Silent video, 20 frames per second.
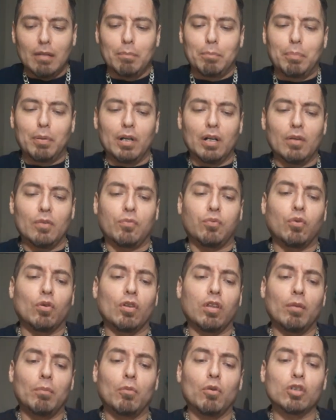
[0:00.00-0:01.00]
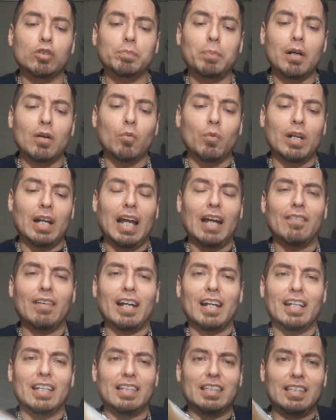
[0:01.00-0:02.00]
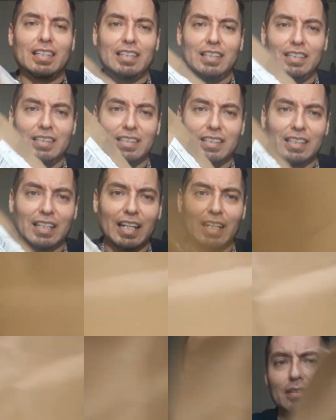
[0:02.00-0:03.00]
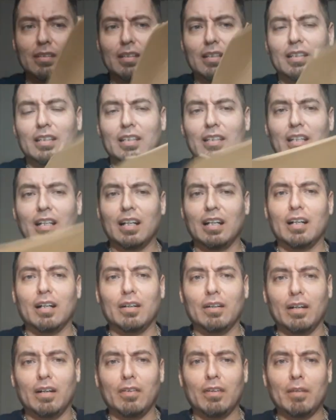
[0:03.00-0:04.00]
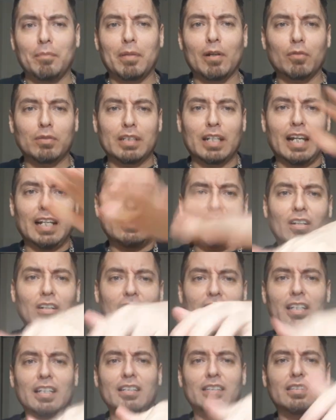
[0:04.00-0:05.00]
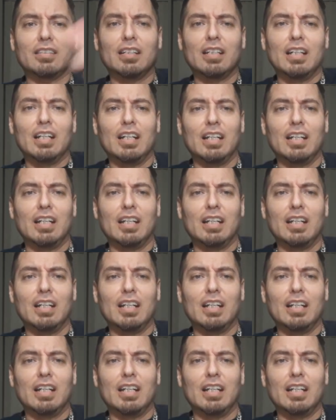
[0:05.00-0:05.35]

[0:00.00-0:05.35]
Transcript: But for the most part, when I have gotten these types of envelopes that has all this,